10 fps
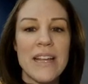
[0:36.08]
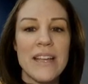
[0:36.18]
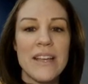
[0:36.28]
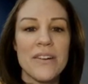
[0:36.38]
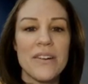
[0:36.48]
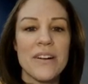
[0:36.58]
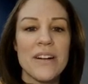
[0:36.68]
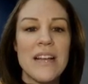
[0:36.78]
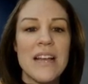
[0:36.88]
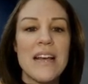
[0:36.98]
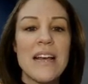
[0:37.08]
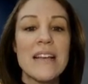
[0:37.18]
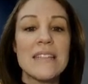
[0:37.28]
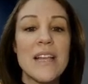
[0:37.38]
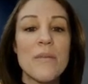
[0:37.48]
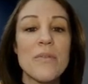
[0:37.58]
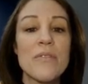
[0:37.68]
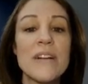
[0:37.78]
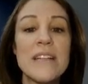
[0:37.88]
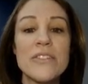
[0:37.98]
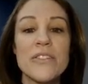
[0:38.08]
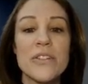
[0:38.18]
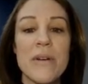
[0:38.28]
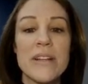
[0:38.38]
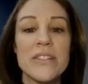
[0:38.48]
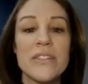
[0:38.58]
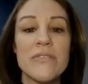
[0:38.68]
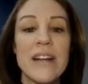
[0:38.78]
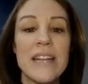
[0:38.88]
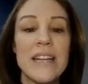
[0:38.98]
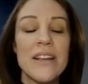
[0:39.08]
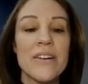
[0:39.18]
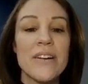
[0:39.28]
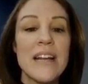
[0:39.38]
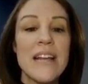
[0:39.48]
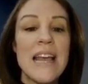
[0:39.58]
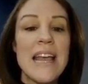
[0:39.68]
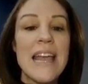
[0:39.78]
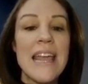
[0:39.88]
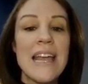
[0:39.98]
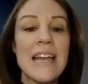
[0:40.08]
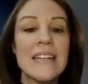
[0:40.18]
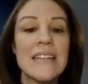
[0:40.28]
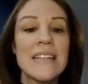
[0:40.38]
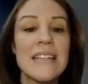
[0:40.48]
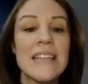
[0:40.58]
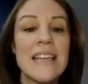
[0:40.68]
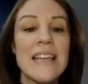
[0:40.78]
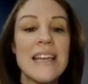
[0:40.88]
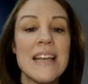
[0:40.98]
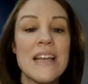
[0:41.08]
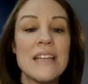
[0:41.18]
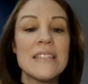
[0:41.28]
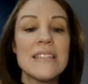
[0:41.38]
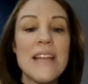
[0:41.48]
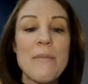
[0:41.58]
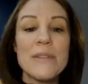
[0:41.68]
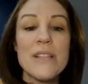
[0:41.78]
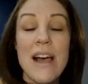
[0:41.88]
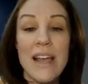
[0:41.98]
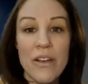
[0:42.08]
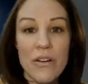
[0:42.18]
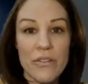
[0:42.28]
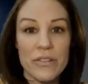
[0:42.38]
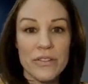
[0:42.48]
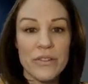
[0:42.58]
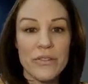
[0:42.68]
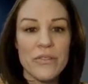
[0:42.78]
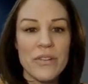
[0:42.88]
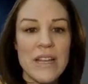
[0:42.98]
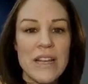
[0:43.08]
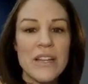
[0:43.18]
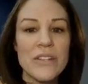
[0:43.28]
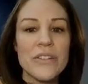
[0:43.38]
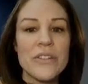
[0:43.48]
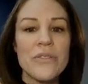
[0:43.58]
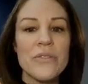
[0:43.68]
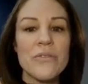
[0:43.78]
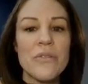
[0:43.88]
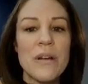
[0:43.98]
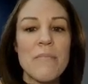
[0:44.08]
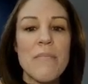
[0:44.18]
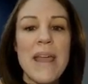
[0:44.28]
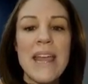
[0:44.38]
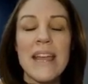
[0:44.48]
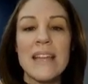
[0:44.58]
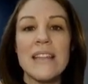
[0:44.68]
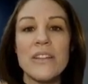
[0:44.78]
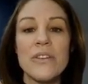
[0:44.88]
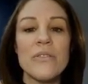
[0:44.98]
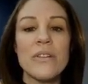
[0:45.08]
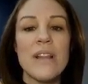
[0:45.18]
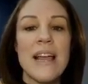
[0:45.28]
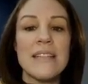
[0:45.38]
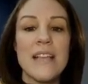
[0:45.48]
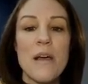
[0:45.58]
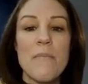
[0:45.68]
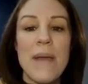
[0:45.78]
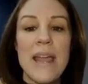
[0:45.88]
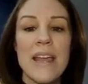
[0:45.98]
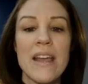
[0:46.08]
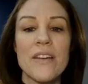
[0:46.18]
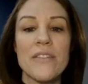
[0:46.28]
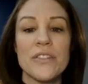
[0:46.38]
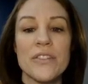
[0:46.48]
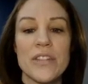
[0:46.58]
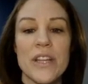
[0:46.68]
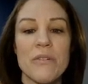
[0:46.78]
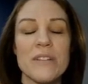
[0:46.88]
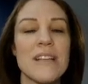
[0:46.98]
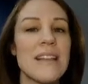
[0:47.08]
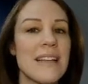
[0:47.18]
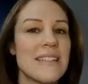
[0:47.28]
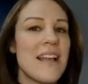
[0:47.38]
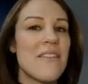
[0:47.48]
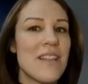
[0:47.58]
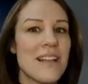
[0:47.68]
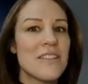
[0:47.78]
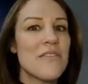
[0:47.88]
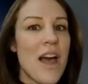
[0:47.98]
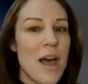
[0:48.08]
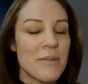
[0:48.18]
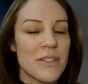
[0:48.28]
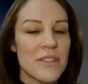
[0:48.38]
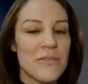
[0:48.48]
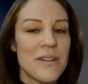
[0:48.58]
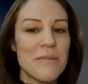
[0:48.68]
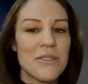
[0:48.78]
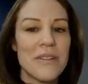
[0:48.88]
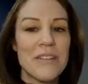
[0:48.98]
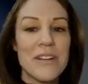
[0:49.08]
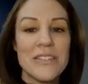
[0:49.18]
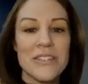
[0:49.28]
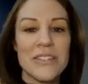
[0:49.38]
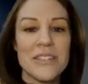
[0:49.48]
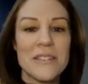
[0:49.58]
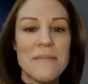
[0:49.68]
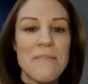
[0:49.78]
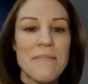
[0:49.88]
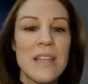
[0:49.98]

right here, a sample research question right here, and the steps I go through to make and then utilize a bank of search keywords. I like to have lots of options when I'm doing research.